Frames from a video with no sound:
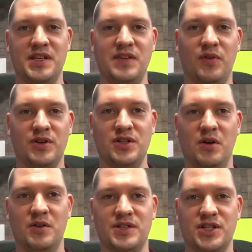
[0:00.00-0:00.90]
the D4
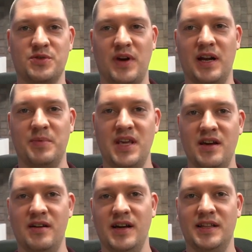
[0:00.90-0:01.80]
Duo is just right up
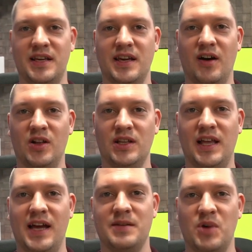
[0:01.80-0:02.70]
here and the
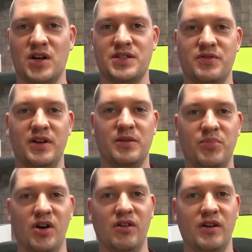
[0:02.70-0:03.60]
Hollyland Mars 300
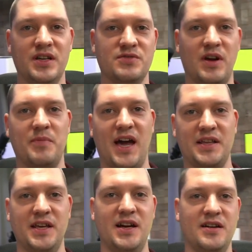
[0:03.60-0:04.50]
Pro is right
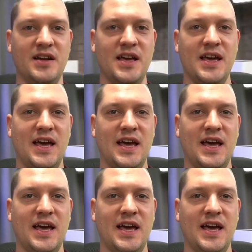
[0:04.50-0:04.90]
back there.